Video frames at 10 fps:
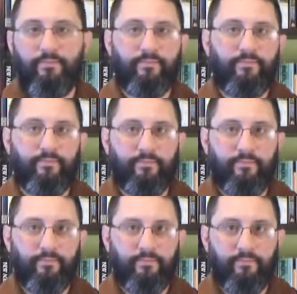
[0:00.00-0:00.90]

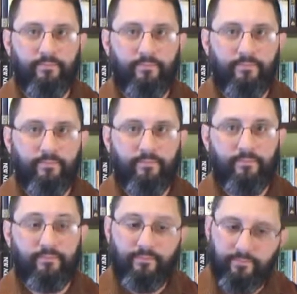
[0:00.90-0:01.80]

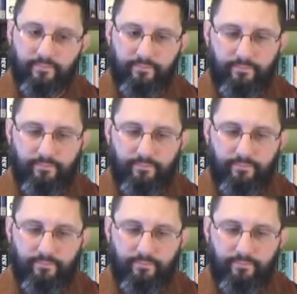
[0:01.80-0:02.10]
Nobody speaks.